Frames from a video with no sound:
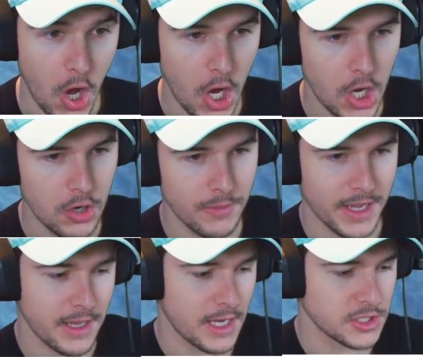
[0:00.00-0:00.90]
Oh my
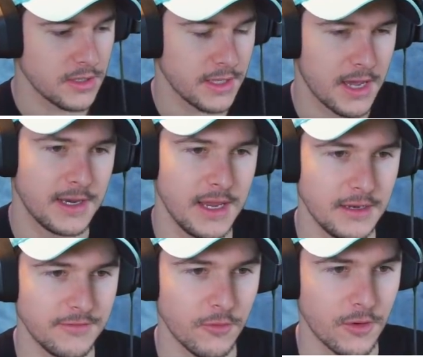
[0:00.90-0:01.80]
gosh, I only got an
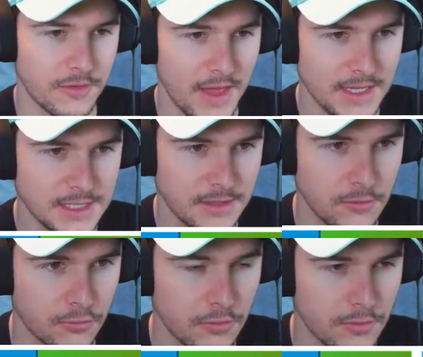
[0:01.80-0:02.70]
84. That is like
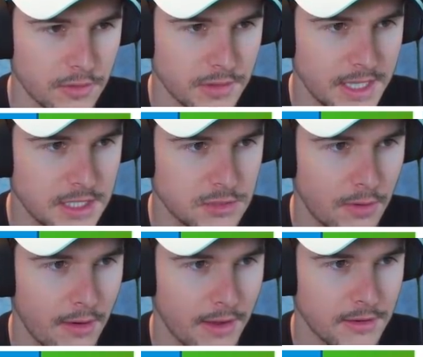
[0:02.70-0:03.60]
the least
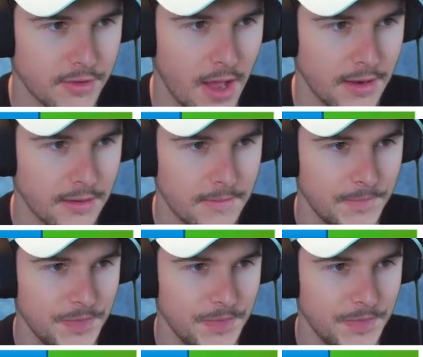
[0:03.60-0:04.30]
rare I could have gotten.